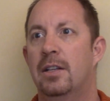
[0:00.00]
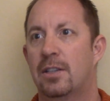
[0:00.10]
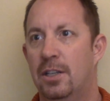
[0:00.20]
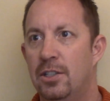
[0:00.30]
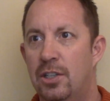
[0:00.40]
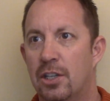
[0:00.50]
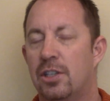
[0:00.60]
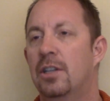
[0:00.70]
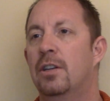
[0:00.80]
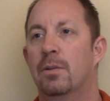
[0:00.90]
It's
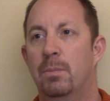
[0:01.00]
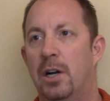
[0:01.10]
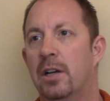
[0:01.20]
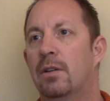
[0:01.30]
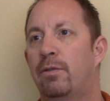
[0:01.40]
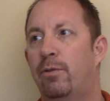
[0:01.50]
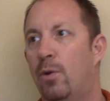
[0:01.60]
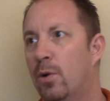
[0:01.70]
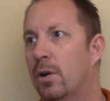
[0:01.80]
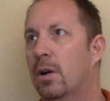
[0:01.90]
conditioning your mind
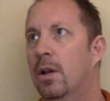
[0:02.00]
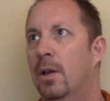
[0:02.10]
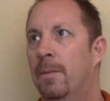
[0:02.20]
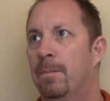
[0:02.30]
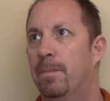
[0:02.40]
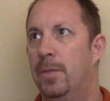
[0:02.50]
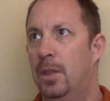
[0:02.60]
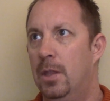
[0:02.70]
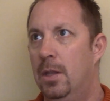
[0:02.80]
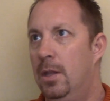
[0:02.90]
for,
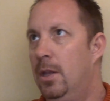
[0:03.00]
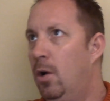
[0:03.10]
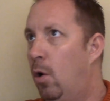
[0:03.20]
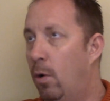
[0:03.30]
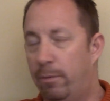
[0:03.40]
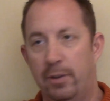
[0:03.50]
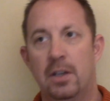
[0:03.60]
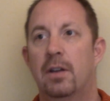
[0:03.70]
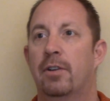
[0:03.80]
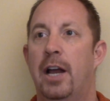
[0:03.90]
hopefully
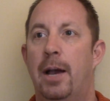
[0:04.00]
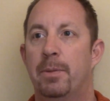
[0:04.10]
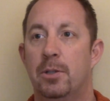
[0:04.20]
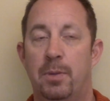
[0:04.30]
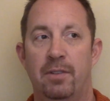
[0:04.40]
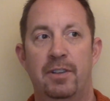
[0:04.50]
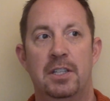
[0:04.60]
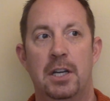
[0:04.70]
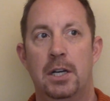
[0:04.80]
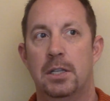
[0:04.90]
it never happens, but if
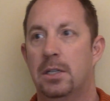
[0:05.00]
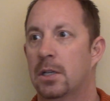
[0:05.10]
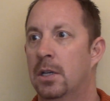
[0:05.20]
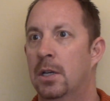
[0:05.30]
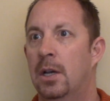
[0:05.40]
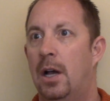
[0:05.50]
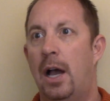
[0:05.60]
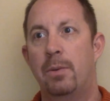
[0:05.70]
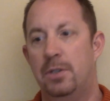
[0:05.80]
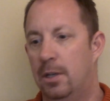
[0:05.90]
it does,
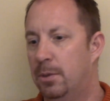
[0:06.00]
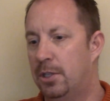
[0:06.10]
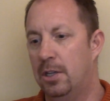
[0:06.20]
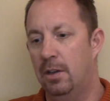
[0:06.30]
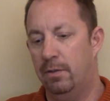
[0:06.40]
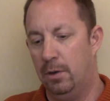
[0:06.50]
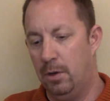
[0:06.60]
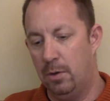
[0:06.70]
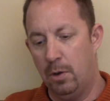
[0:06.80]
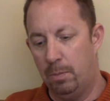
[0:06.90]
I was able to give
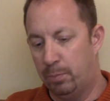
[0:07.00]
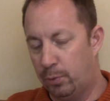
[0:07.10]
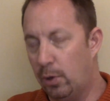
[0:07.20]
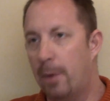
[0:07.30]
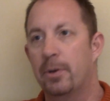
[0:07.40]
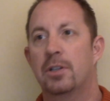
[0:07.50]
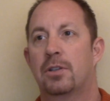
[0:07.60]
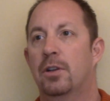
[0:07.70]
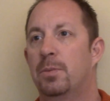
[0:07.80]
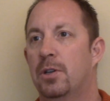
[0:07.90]
a proper
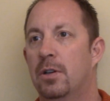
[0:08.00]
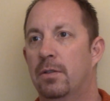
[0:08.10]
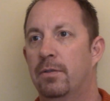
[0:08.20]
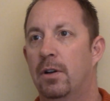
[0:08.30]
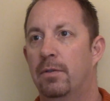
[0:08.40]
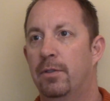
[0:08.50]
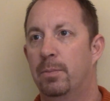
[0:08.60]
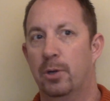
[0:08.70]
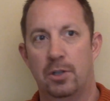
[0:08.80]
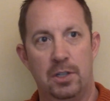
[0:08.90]
description of the
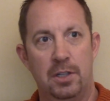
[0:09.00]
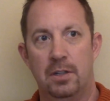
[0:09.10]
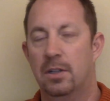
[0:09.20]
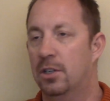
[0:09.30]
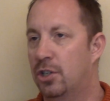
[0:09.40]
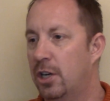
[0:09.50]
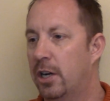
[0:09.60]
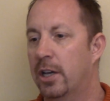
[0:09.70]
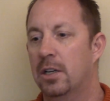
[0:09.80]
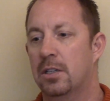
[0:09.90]
person that
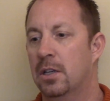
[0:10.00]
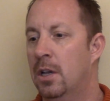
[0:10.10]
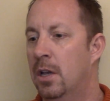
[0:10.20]
shot at us.